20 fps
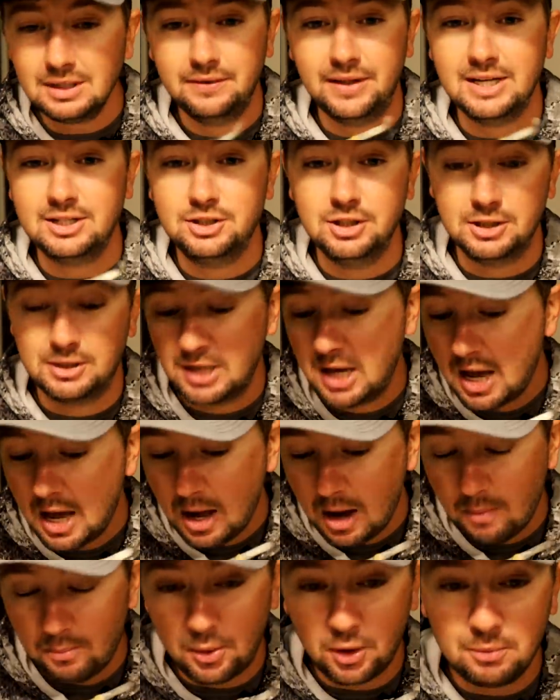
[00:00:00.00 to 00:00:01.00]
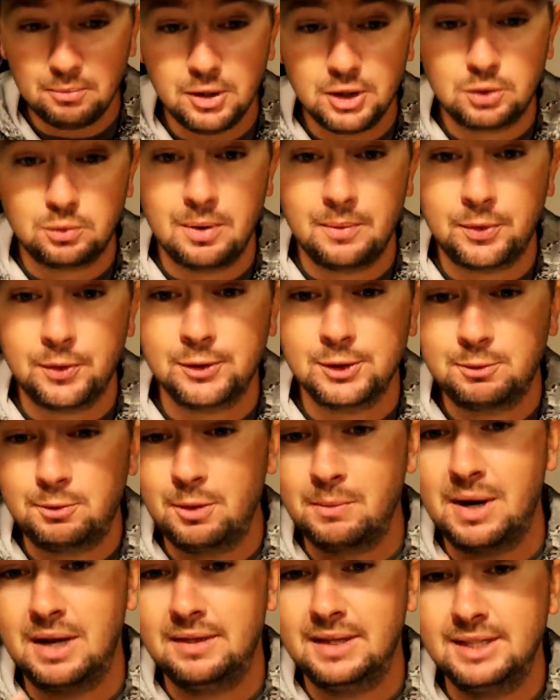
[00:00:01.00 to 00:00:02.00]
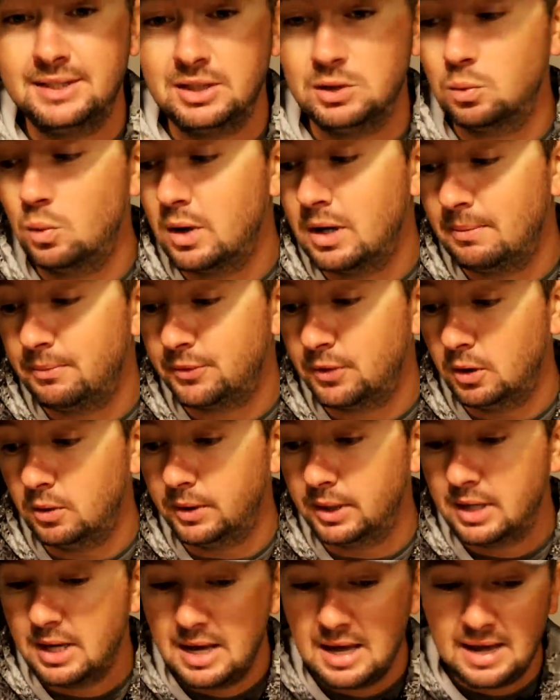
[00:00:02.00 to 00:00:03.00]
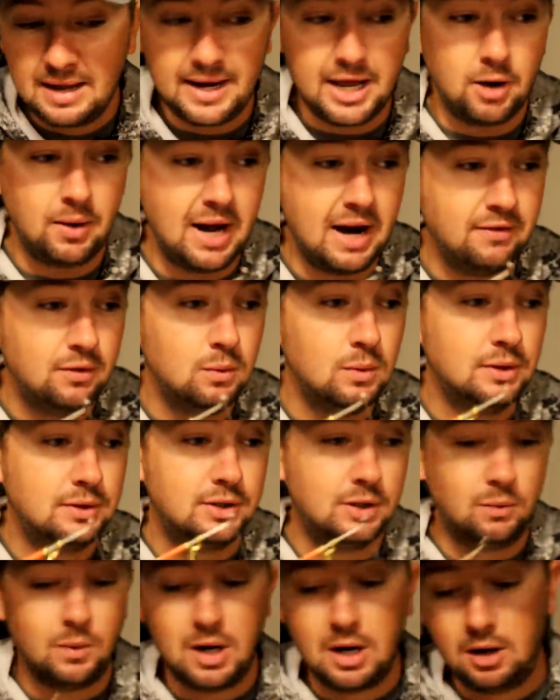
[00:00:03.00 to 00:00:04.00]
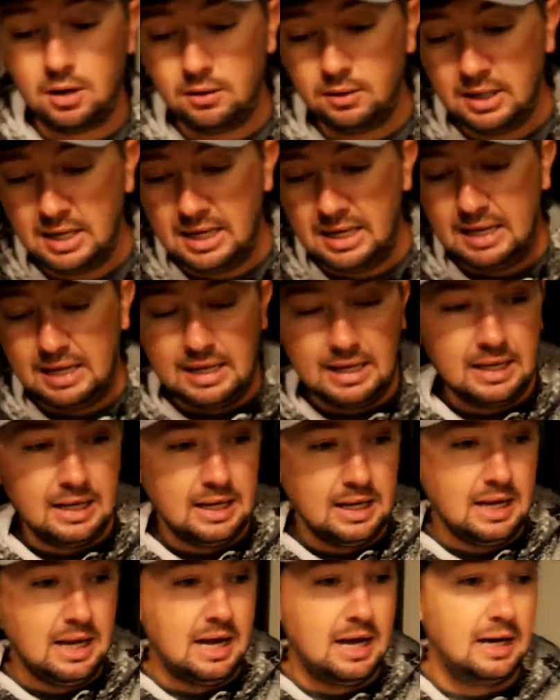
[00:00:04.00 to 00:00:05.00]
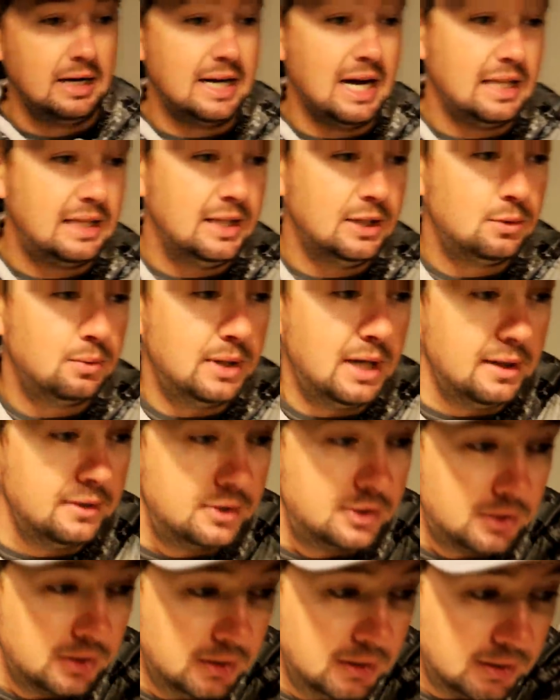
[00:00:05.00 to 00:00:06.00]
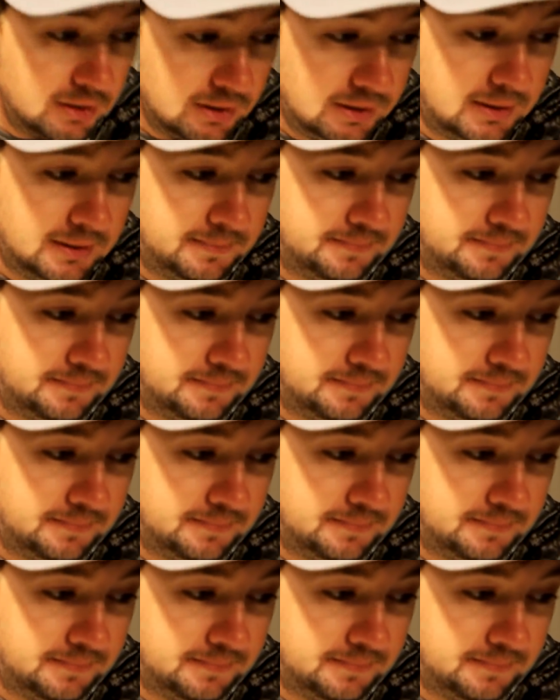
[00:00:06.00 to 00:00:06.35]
that's just pretty much when I'm throwing a spinnerbait, this is what I'm throwing. Now, every once in a while, got this one out of the truck.